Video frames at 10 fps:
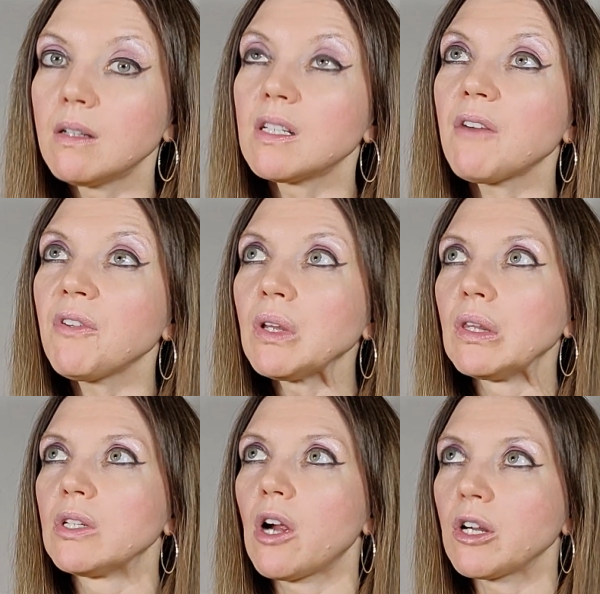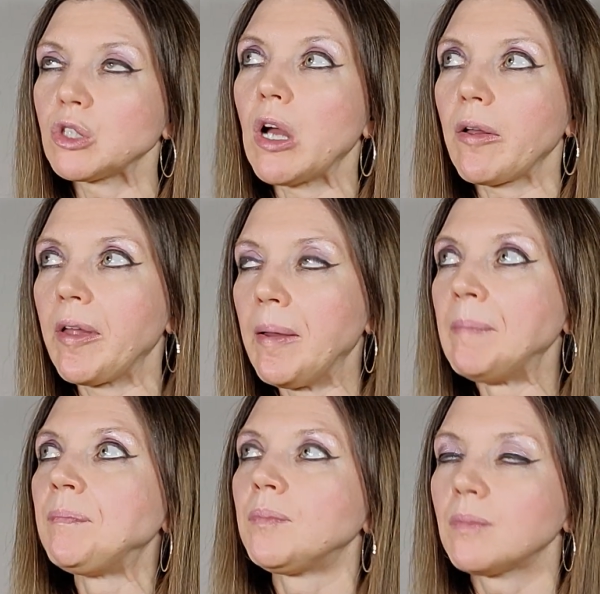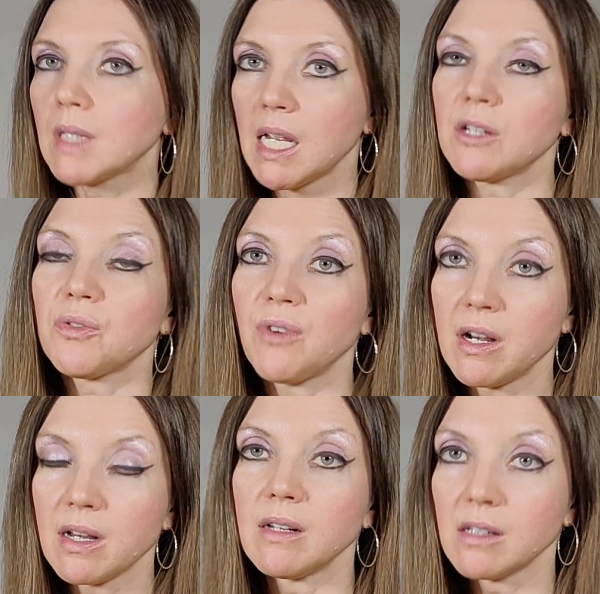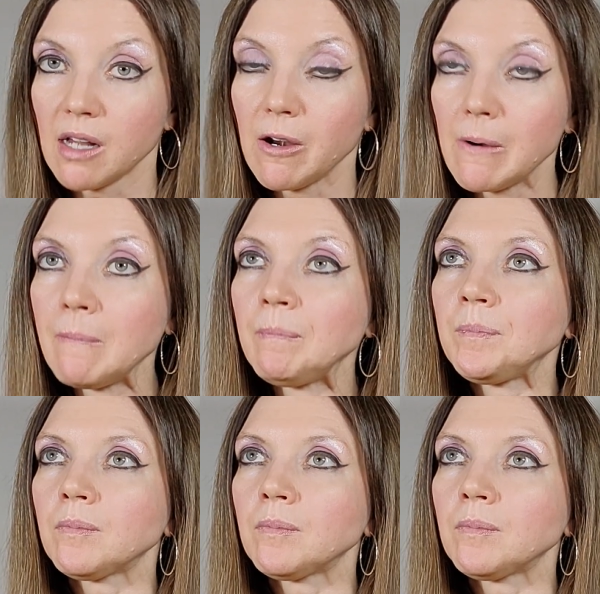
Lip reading: Definitely the dark chocolate takes front and center.